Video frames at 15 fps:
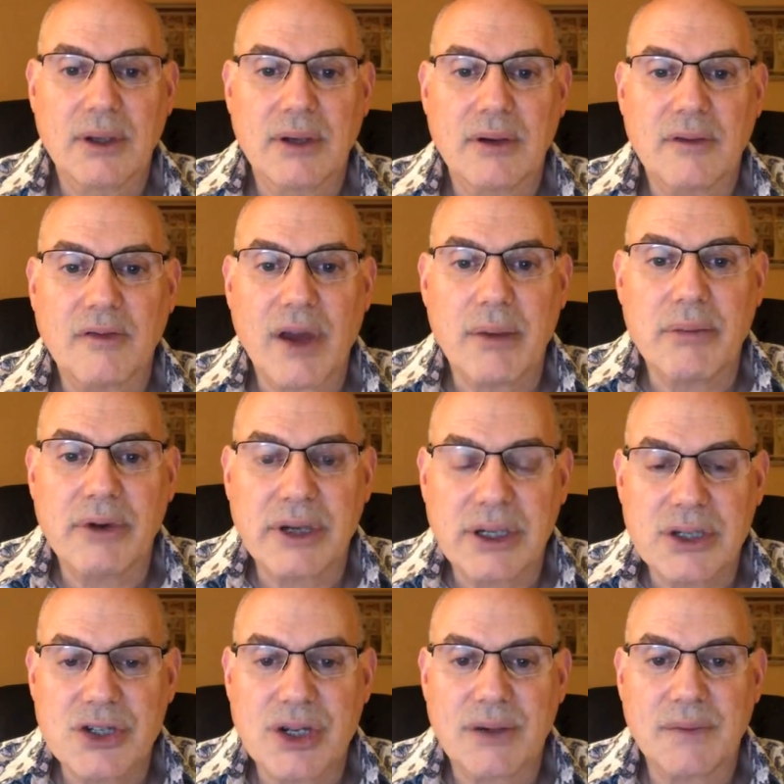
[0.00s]

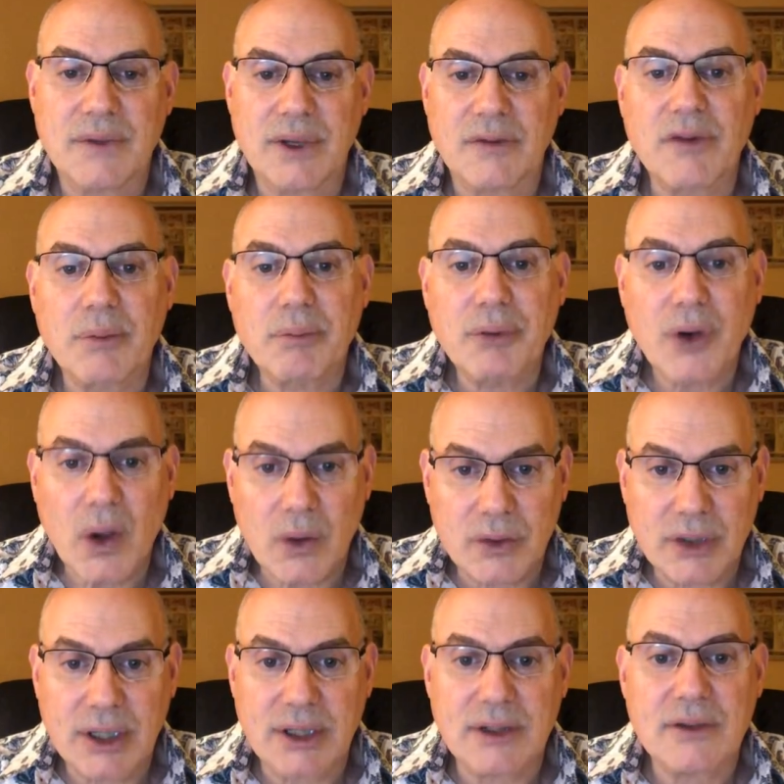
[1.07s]
fibrinogen, different
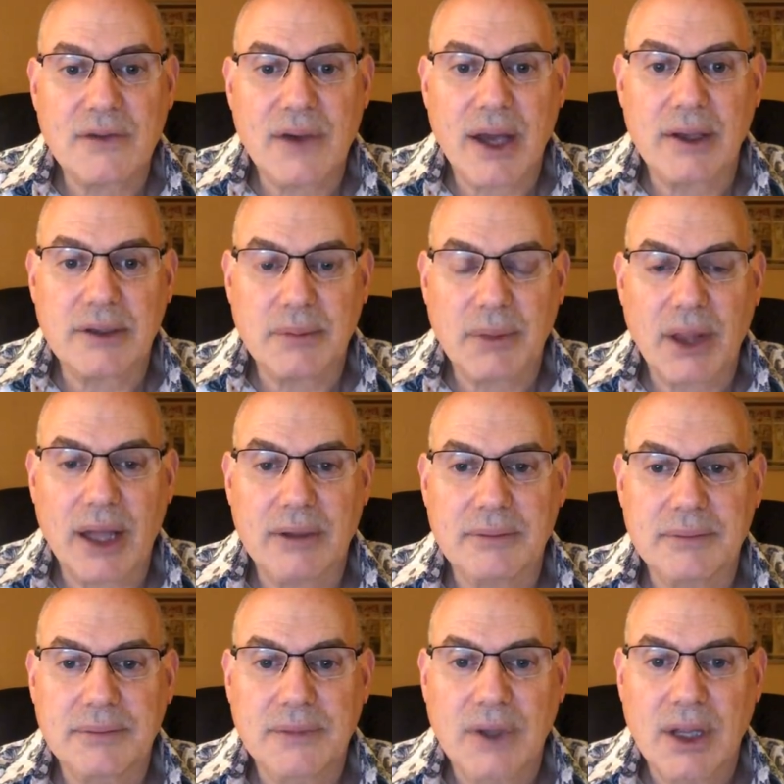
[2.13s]
proteins found in blood,
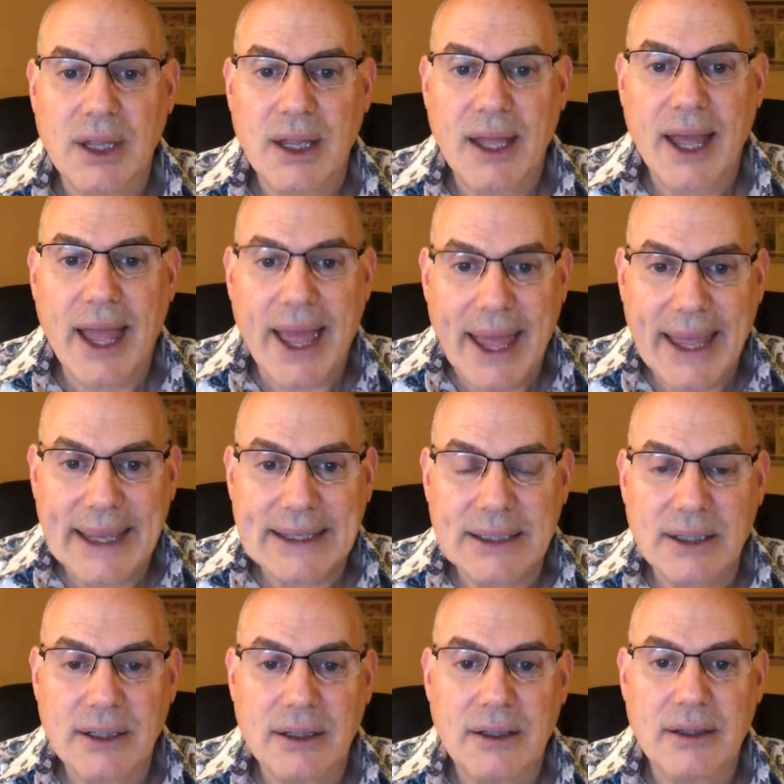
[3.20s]

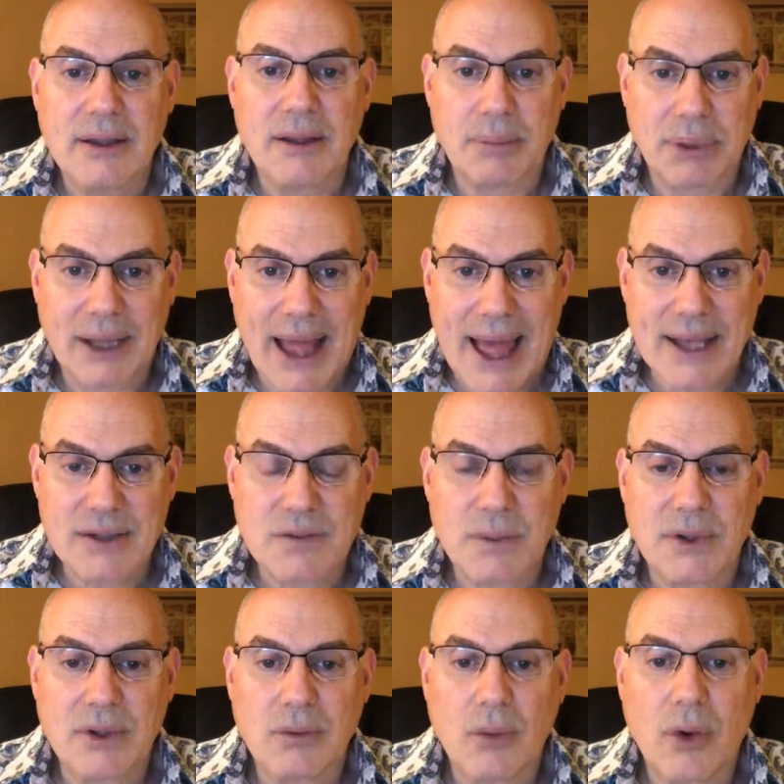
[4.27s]
and the plasma,
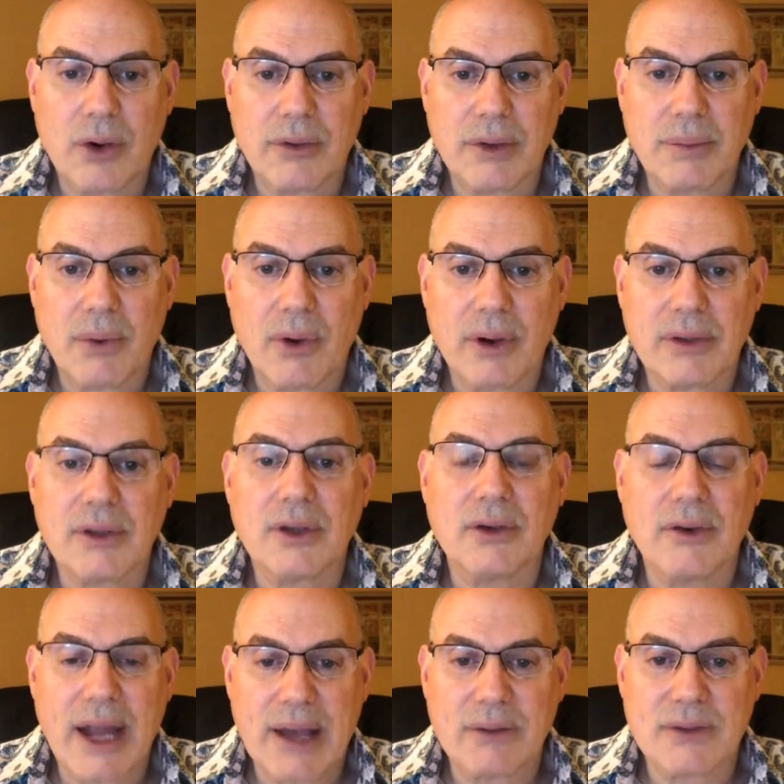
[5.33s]
the watery part, the
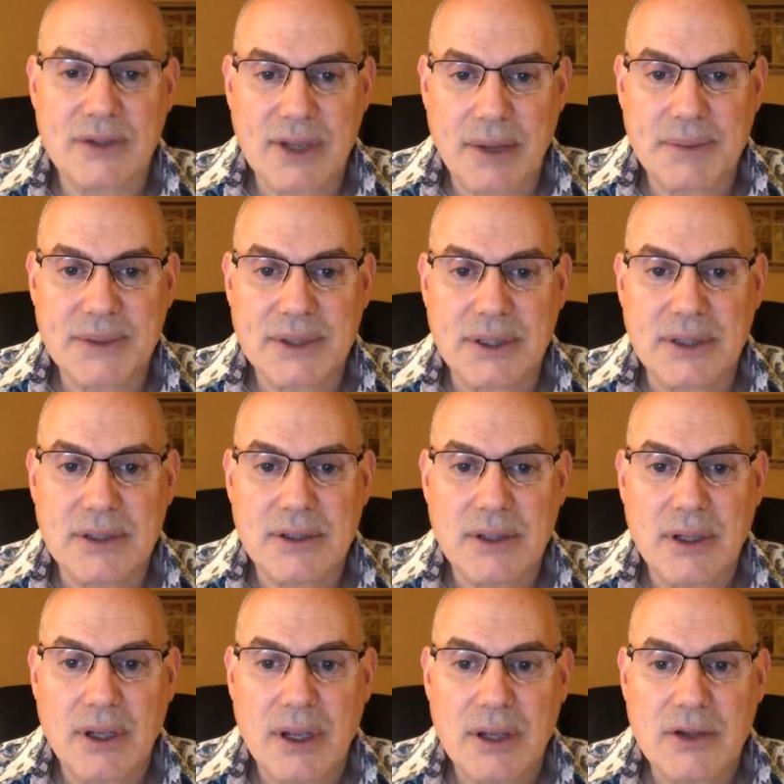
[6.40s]
ground substance.
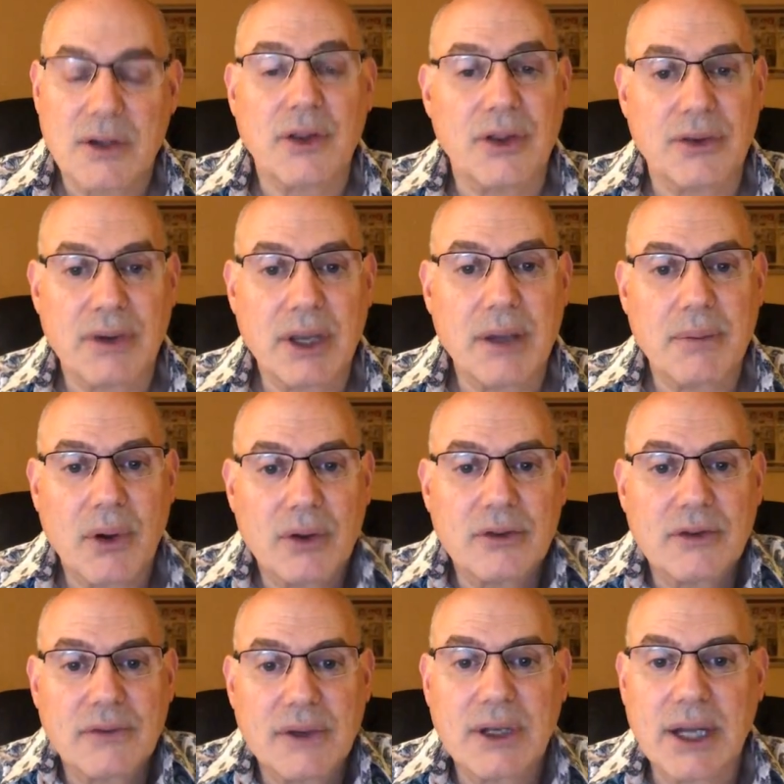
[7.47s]
So the three components
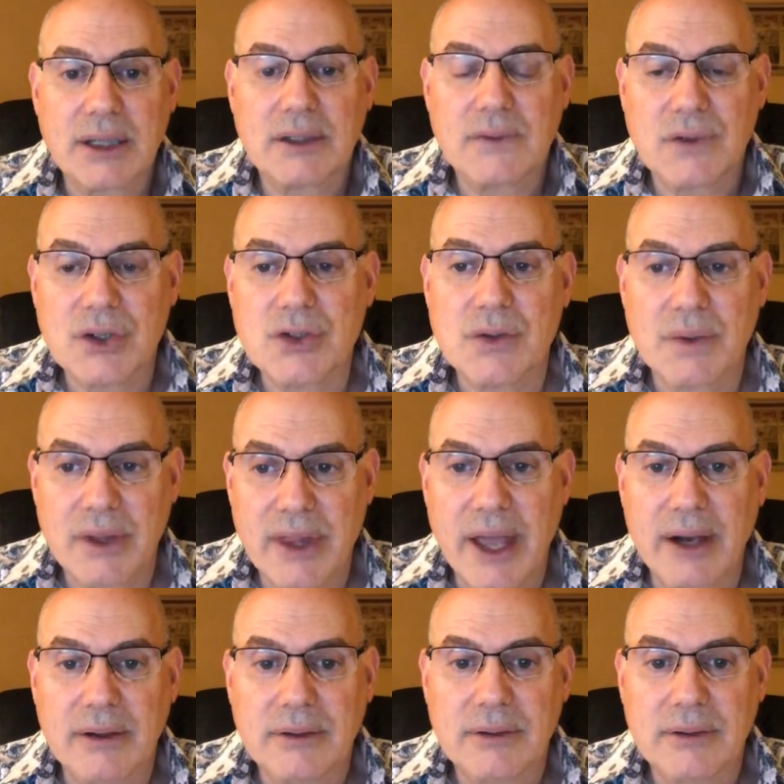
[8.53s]
of connective tissue are there.